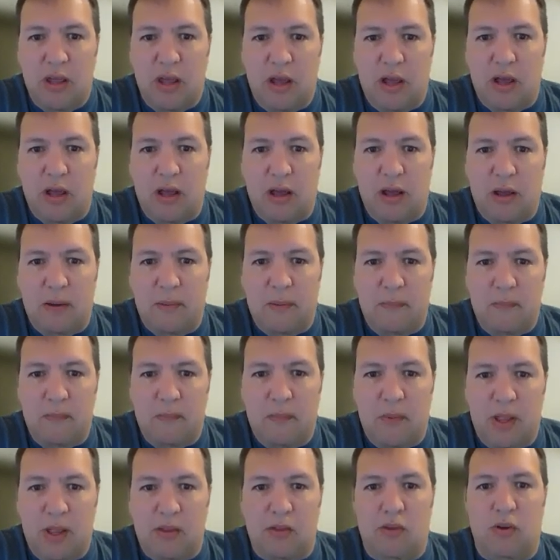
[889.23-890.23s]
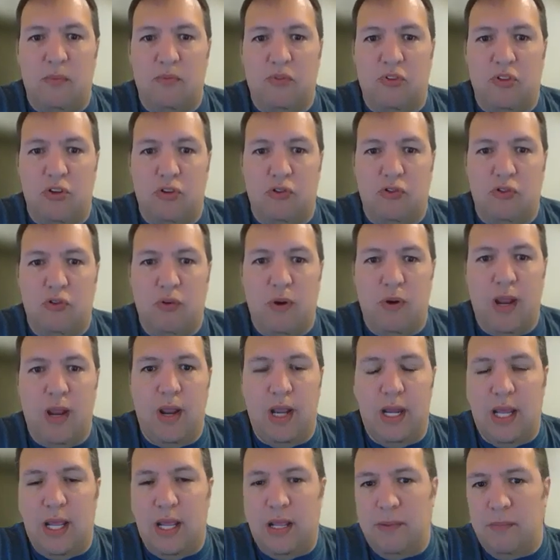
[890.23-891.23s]
in terms of their
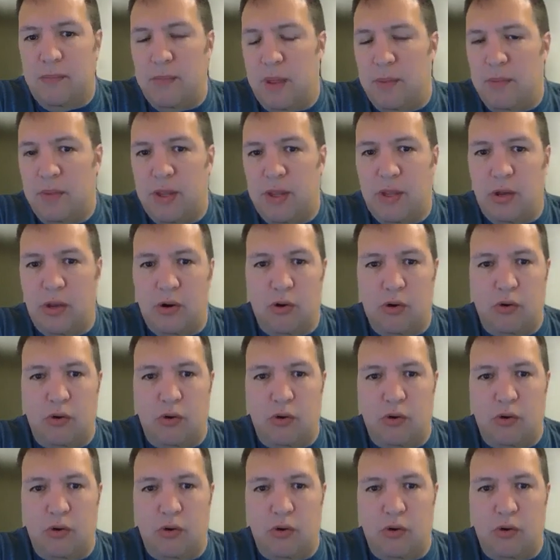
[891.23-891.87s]
training, maybe,